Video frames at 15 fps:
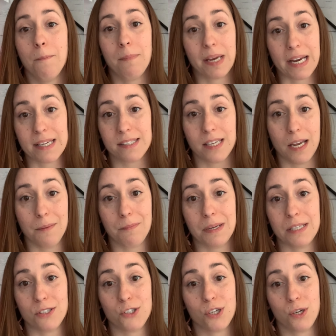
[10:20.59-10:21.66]
biggest tip,
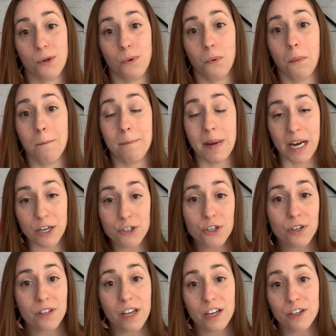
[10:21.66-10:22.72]
is to make
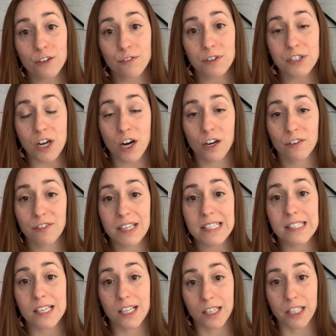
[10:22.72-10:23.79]
sure that your photography
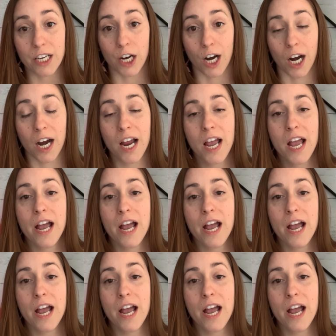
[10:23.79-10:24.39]
is clear